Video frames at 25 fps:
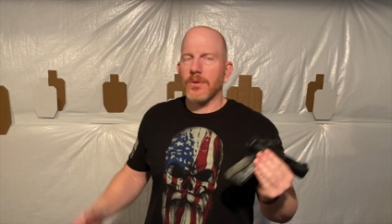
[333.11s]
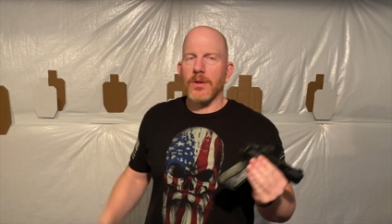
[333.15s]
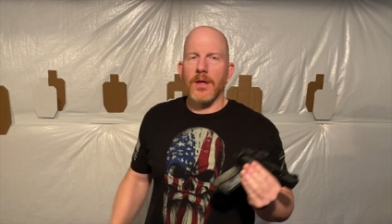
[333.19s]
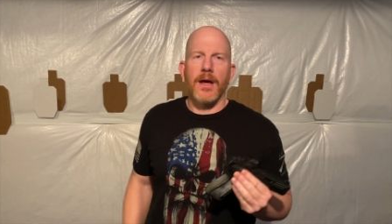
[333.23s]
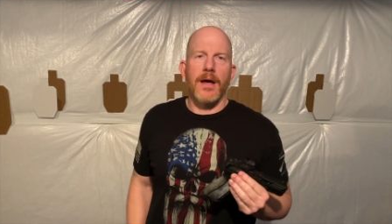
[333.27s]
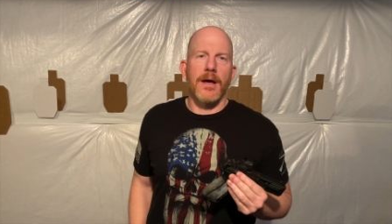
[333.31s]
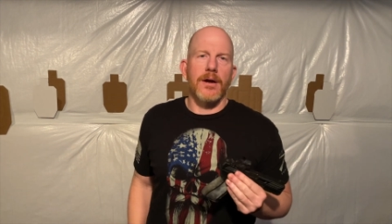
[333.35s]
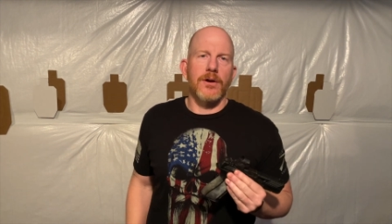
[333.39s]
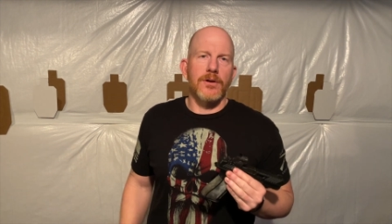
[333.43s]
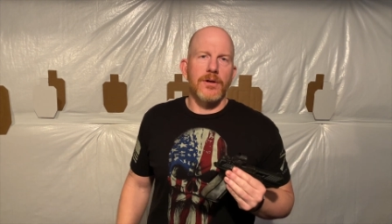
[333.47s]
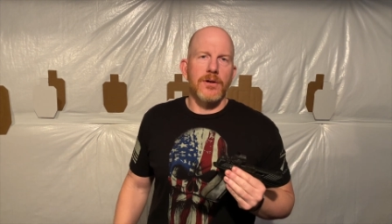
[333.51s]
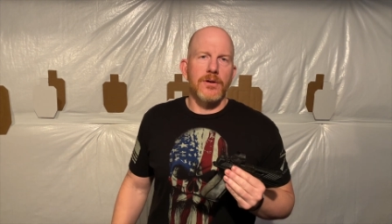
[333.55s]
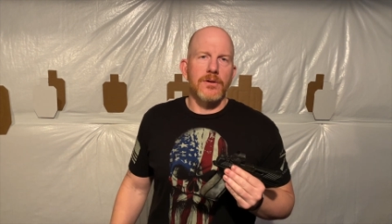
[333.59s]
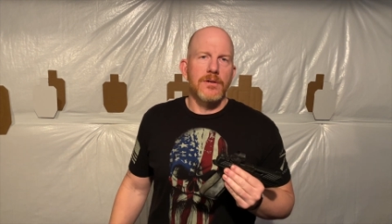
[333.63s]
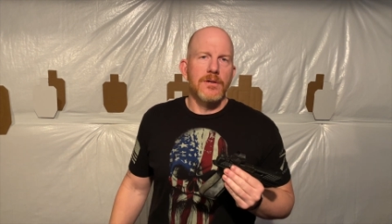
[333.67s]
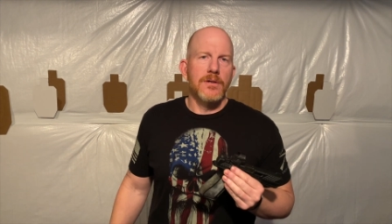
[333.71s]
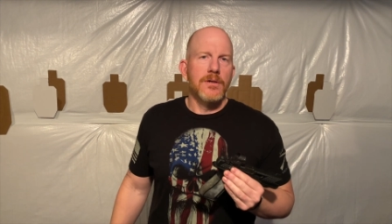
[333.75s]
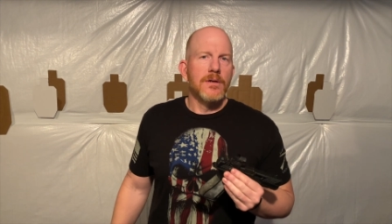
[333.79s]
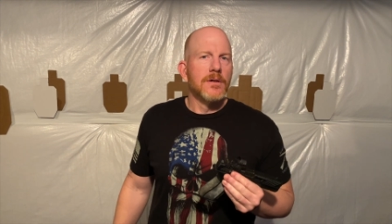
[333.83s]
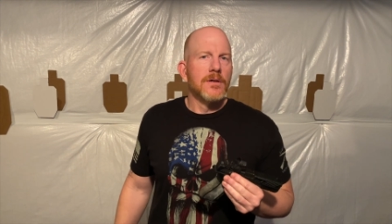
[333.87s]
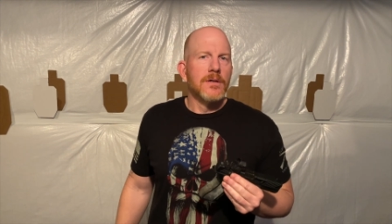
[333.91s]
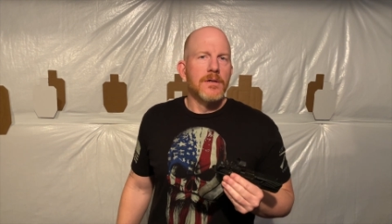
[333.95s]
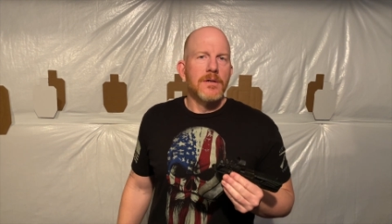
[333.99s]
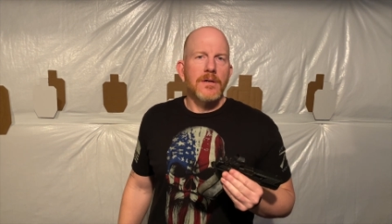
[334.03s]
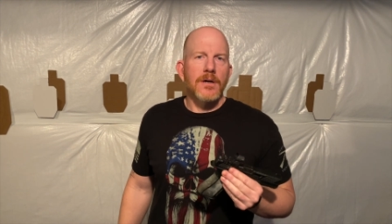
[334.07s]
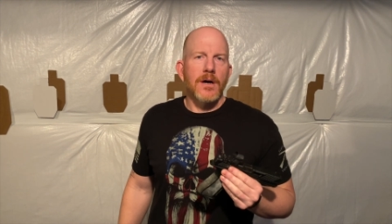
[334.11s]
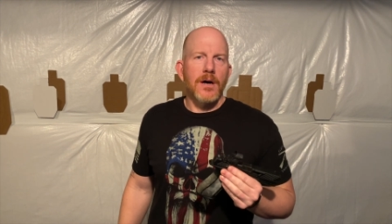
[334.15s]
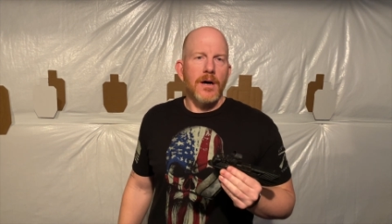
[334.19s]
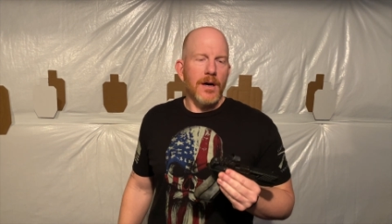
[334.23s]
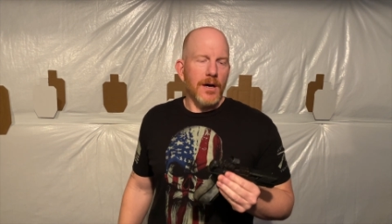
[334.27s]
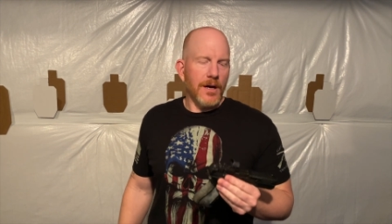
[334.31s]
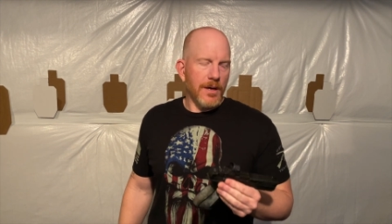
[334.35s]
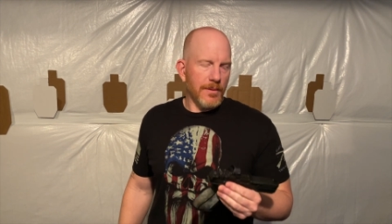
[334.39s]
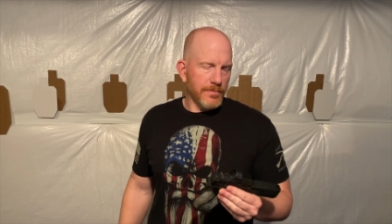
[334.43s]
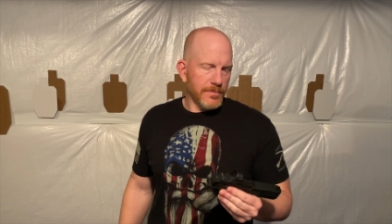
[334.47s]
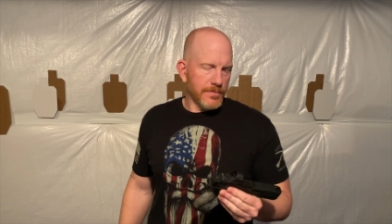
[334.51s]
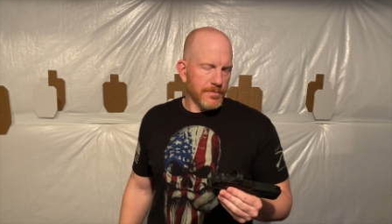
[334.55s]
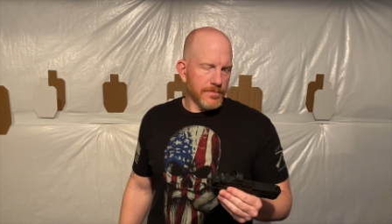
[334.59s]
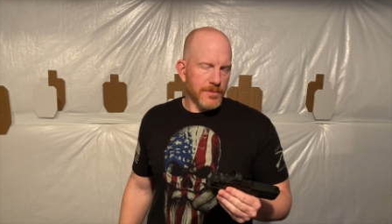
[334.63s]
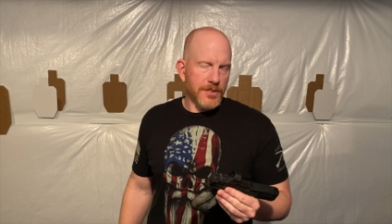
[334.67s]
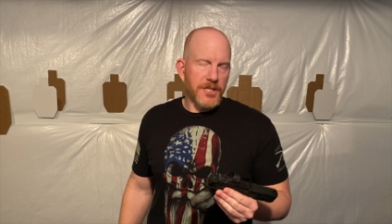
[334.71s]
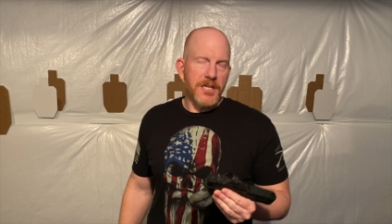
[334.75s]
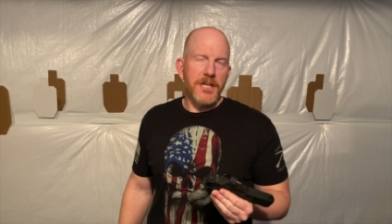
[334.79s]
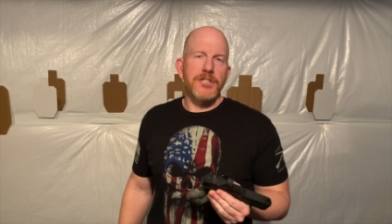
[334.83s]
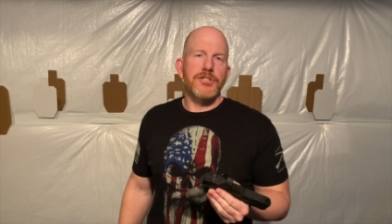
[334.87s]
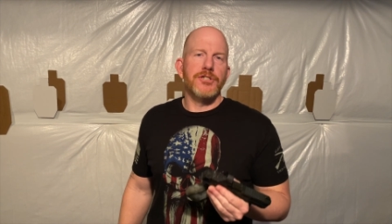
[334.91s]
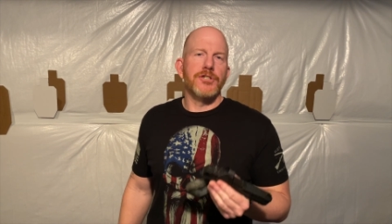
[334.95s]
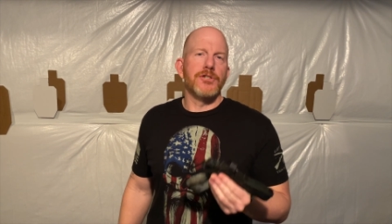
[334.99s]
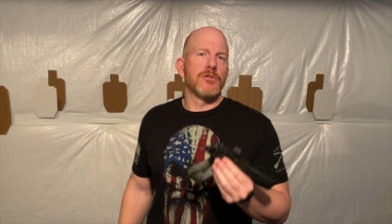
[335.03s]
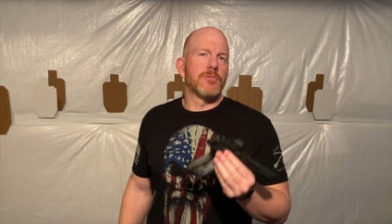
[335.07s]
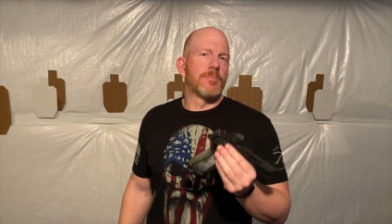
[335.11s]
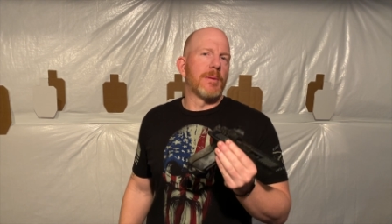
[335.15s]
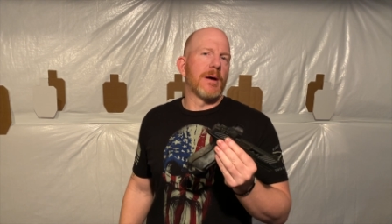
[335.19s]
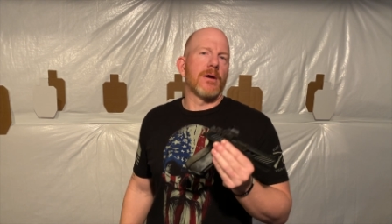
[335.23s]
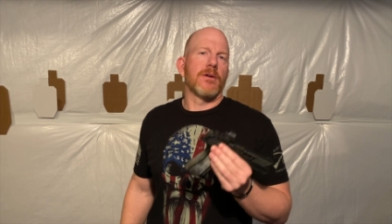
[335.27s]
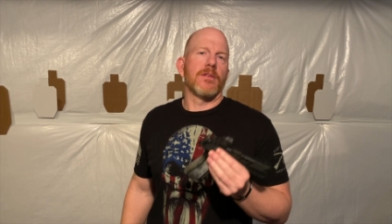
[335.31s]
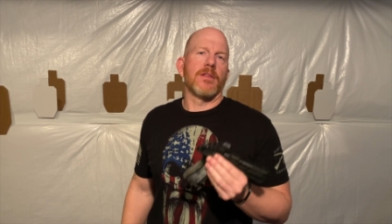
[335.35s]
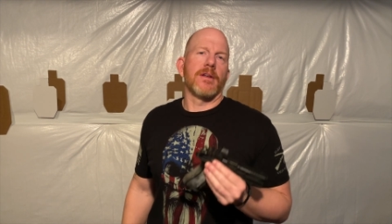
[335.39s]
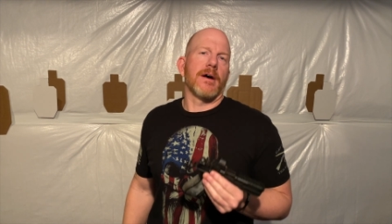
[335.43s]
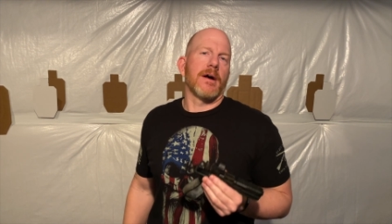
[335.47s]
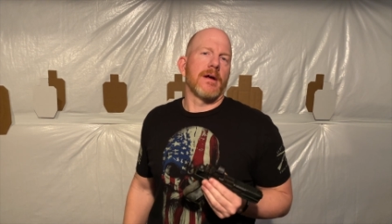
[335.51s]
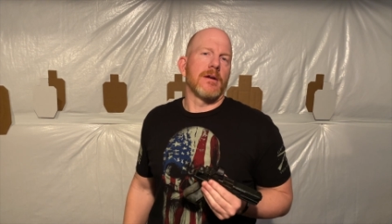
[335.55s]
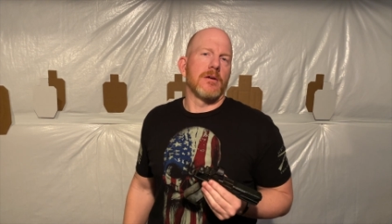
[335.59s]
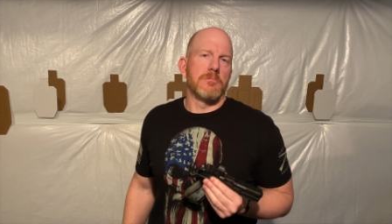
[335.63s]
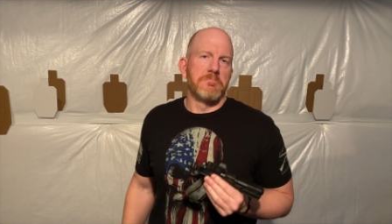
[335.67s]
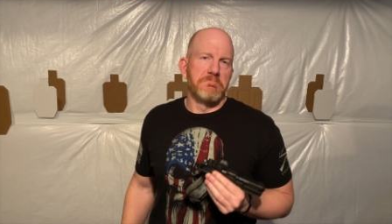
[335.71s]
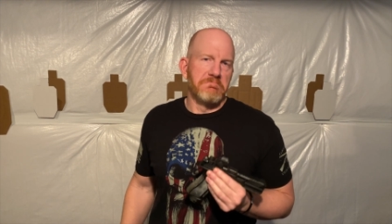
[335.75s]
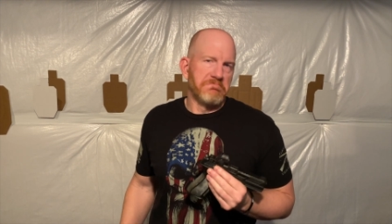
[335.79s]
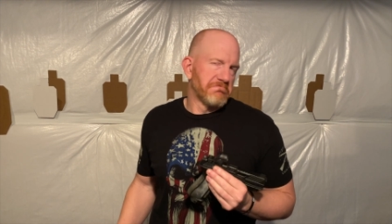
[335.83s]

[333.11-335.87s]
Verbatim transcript: I don't know. Um, gun shoots better than I do.